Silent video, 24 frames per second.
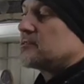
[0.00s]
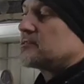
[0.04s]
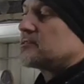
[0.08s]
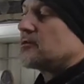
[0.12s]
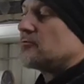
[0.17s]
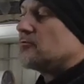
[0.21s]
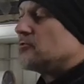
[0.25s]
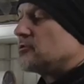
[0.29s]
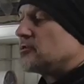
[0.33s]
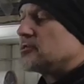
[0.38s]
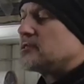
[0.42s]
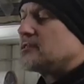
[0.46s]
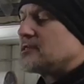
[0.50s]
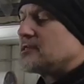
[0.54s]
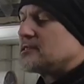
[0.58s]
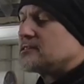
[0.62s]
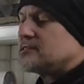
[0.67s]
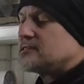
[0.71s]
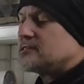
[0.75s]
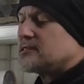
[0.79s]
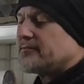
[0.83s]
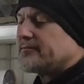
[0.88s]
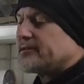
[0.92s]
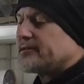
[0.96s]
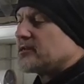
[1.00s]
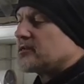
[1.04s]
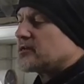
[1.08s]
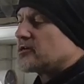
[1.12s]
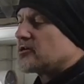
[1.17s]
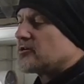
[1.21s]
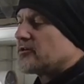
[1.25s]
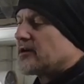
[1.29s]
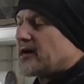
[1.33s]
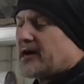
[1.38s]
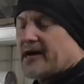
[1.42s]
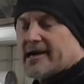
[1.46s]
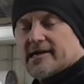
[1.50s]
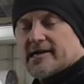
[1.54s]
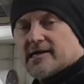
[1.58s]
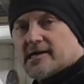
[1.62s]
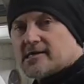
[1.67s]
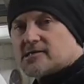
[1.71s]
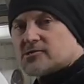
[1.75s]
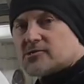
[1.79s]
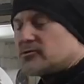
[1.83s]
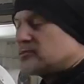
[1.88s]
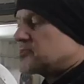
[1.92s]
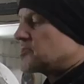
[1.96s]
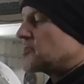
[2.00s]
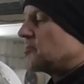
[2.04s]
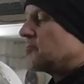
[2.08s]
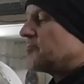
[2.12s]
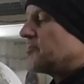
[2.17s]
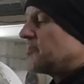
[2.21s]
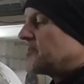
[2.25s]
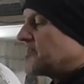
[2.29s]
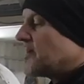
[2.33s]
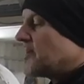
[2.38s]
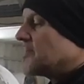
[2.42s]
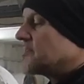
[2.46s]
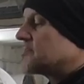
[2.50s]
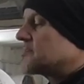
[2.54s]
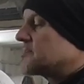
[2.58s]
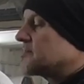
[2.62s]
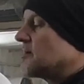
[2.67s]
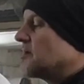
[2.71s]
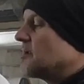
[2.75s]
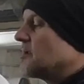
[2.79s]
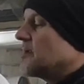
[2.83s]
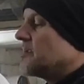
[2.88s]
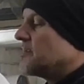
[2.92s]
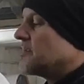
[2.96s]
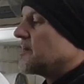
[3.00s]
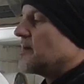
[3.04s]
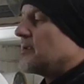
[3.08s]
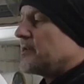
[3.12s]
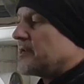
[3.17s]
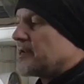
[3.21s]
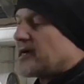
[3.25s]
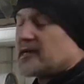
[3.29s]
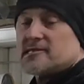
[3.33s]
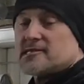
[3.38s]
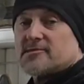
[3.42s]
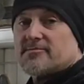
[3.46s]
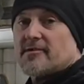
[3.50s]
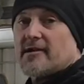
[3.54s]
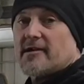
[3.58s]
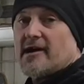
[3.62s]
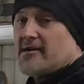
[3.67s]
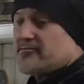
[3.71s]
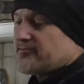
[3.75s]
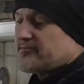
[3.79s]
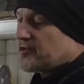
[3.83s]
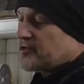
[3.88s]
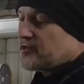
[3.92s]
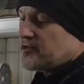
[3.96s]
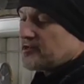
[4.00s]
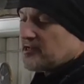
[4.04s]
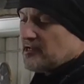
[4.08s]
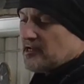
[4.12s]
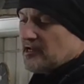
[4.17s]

So none of this is ever gonna crack. It's always gonna be dead solid and last forever.